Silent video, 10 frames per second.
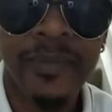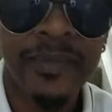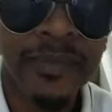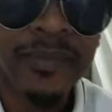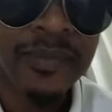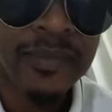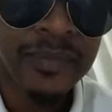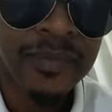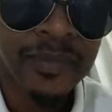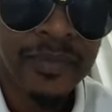
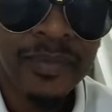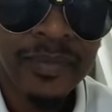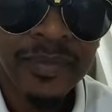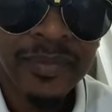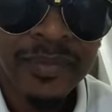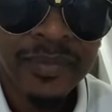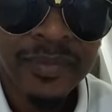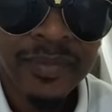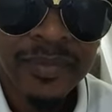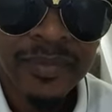
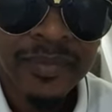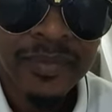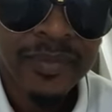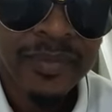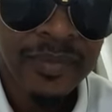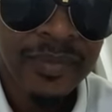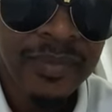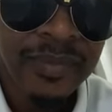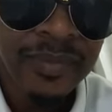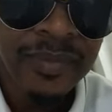
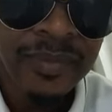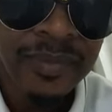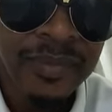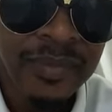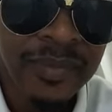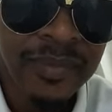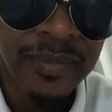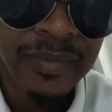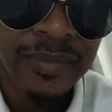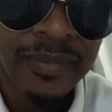
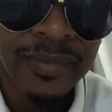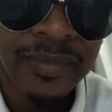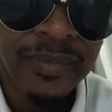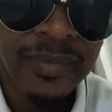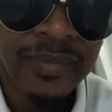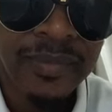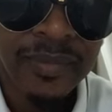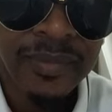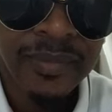Nobody speaks.